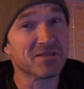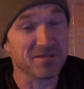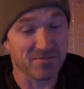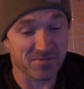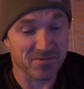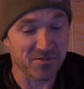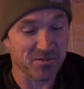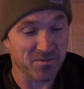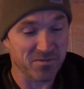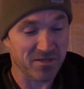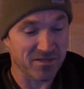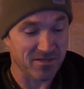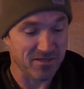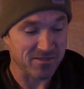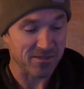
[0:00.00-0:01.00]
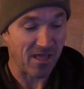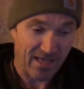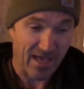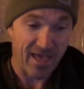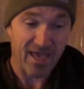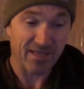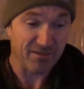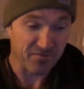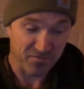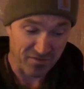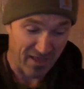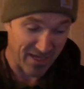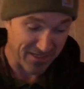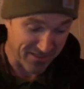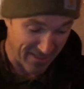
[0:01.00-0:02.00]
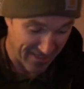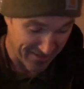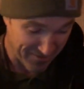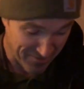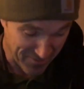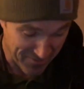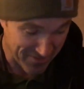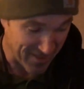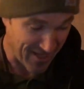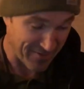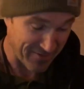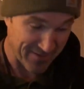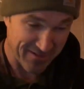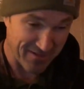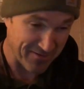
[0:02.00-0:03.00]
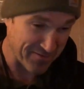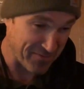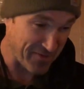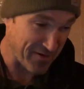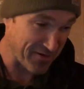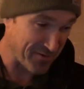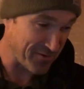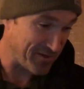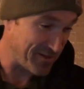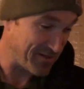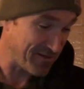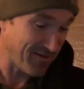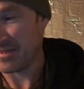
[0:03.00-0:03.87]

him too because I had the flashlight the whole time because I was paranoid.